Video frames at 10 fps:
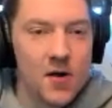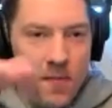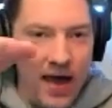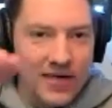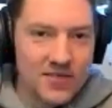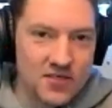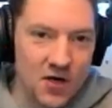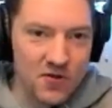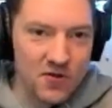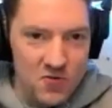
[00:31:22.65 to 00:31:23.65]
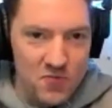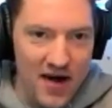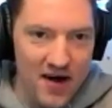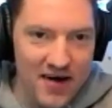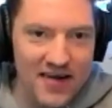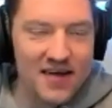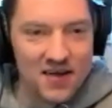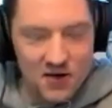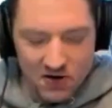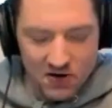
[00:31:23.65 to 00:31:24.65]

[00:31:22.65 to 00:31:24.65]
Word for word: Max, I'll start with you. Barry, you